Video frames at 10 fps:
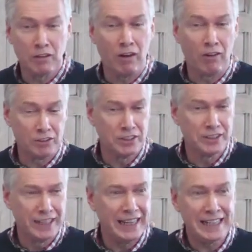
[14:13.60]
with
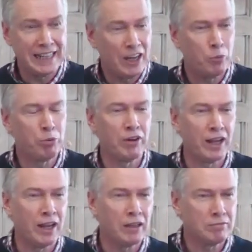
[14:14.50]
God in our
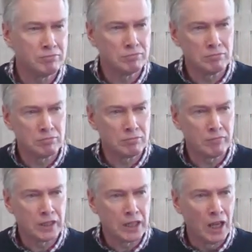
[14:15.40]
prayer?
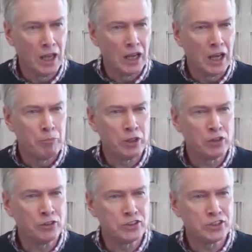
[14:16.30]

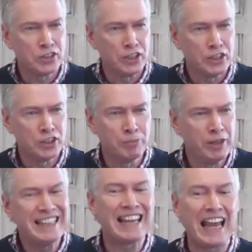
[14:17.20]
Because
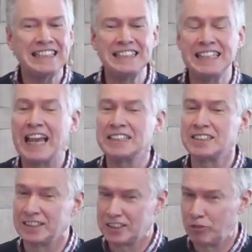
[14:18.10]
to me, that is
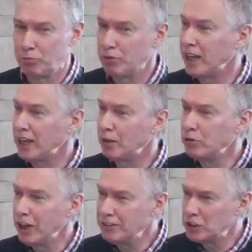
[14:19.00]
the essence of
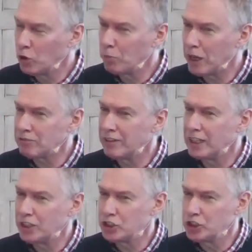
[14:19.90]
prayer. Prayer is all
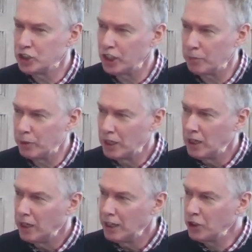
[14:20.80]
about
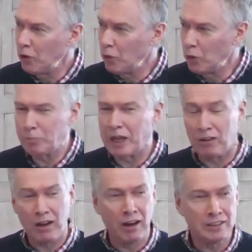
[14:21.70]
relationship. It's not all
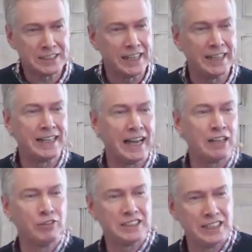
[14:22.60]
about
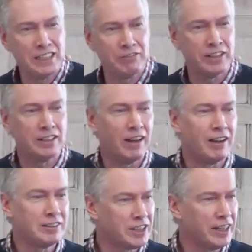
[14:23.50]
asking and
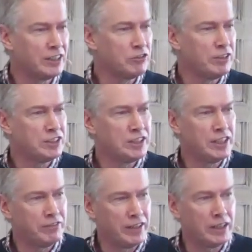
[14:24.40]
receiving, asking and
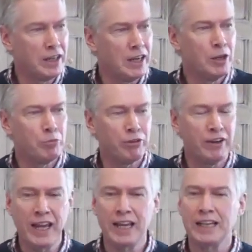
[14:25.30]
receiving.
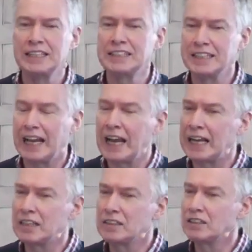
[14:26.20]
Prayer is an
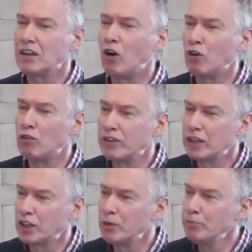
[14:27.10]
act
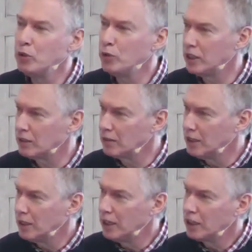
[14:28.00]
of
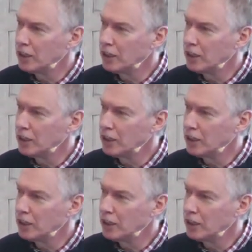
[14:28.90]
communion,